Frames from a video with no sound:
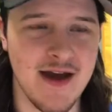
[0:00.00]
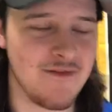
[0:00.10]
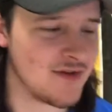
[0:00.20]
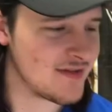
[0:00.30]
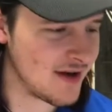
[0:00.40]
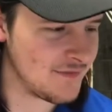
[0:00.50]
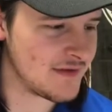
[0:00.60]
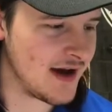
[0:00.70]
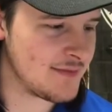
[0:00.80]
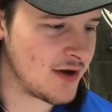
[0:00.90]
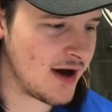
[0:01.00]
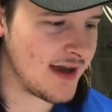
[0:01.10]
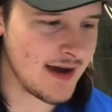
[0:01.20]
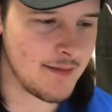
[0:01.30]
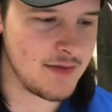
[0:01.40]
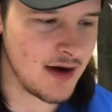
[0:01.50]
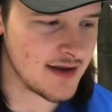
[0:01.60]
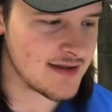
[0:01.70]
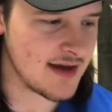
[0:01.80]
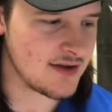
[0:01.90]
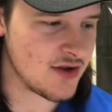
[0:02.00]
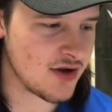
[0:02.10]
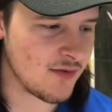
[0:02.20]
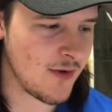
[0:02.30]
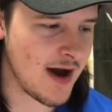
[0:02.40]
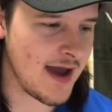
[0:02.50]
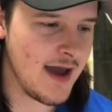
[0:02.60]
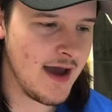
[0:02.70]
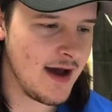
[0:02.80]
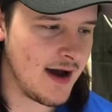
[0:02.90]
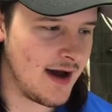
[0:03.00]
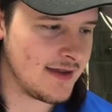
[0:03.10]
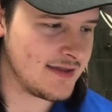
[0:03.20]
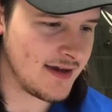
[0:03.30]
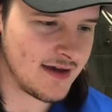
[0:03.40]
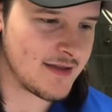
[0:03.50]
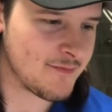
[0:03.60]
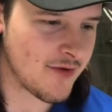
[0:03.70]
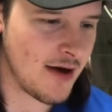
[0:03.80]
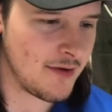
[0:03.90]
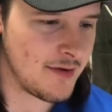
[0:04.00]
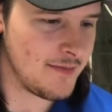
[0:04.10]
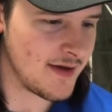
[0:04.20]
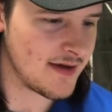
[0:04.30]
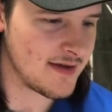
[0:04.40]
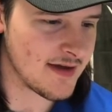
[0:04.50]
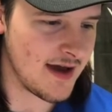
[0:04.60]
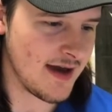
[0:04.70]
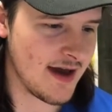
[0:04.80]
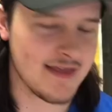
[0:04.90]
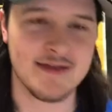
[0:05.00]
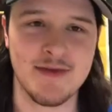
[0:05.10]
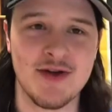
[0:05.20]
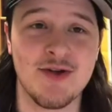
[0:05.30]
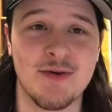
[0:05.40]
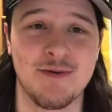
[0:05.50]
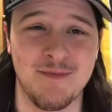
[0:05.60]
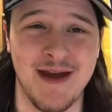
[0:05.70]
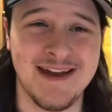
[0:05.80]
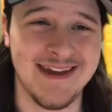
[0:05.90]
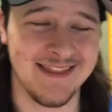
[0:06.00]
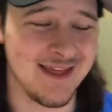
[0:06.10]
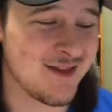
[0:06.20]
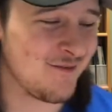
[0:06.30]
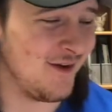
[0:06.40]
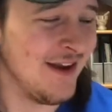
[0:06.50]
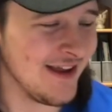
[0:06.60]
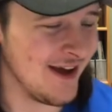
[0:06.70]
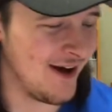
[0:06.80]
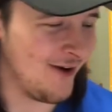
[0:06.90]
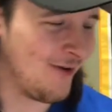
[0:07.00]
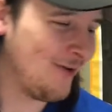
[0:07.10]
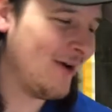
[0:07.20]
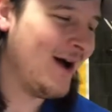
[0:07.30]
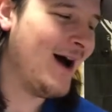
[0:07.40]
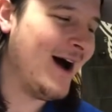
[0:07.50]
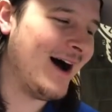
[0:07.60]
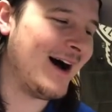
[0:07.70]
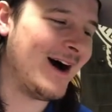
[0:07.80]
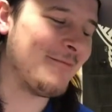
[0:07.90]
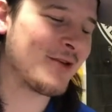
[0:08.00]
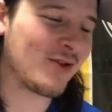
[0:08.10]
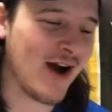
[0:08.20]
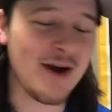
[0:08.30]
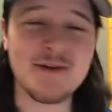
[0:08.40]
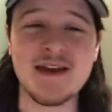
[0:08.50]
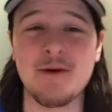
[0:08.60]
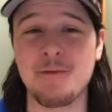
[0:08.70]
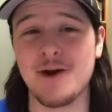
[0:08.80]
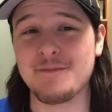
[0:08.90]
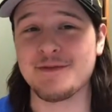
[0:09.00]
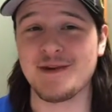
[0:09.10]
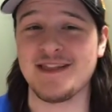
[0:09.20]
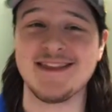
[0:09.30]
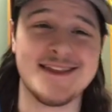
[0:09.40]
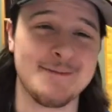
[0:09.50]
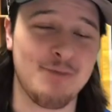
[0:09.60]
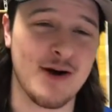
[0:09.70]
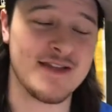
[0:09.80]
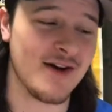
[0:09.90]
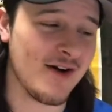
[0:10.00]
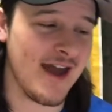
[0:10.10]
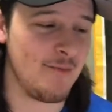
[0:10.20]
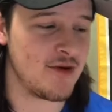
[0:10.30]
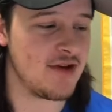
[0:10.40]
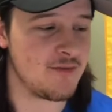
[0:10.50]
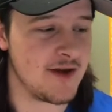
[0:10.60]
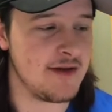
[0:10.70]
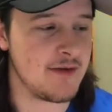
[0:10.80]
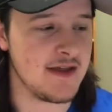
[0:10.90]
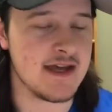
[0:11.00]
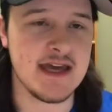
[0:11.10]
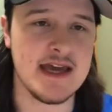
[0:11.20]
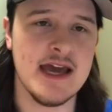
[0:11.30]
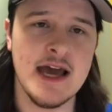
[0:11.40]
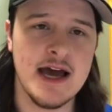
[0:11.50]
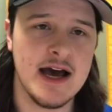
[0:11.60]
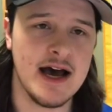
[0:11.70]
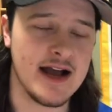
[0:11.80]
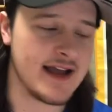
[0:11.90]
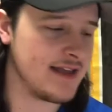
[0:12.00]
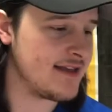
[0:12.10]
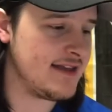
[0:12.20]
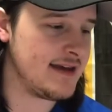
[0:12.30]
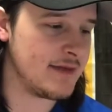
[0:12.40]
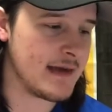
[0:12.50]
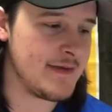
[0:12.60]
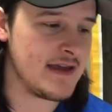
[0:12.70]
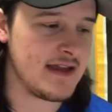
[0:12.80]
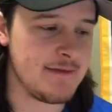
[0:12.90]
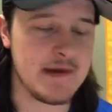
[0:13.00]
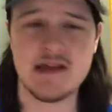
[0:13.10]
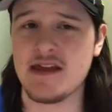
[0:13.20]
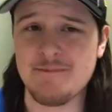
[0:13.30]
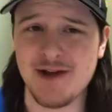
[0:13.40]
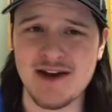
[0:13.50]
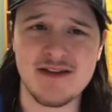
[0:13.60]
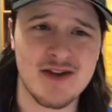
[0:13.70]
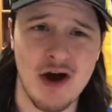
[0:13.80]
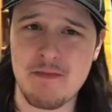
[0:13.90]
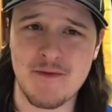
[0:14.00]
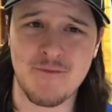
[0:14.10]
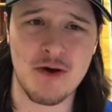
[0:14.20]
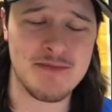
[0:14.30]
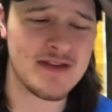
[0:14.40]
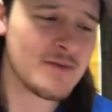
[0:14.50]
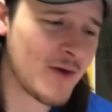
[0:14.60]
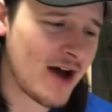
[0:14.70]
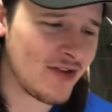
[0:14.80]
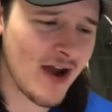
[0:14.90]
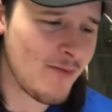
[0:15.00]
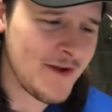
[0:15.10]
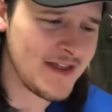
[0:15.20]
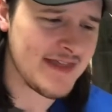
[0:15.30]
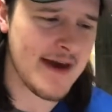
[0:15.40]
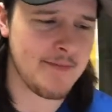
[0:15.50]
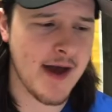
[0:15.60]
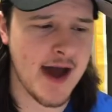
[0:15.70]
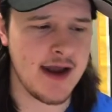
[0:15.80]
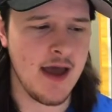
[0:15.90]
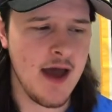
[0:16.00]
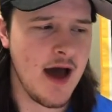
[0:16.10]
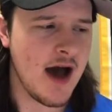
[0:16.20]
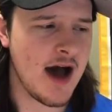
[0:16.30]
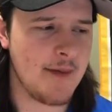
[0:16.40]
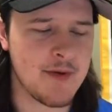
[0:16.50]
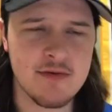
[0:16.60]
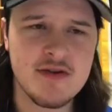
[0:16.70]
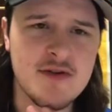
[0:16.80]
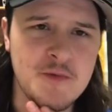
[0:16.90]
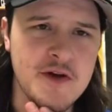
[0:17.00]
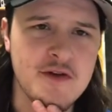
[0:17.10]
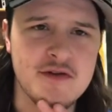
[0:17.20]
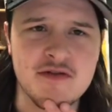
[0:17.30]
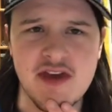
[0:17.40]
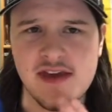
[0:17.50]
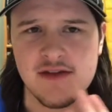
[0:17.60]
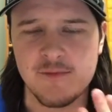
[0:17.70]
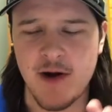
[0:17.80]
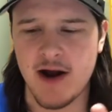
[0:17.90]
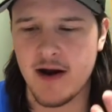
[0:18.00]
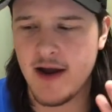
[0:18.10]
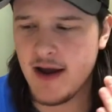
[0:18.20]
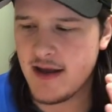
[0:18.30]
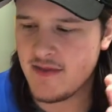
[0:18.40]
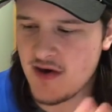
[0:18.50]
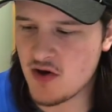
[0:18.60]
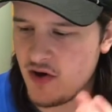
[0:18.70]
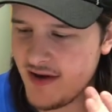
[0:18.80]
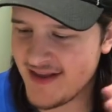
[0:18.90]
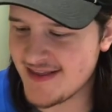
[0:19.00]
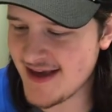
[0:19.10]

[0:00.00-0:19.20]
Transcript: Having a tough time talking. I'm not exactly sure why. I think it's probably because I had some issues with making this video. Uh, but Toronto was able to put up some consistent points all game, which is really, really key uh, against a team like B C. B C played a solid performance as well, not really that bad. Uh, but it was just one of those things where they couldn't...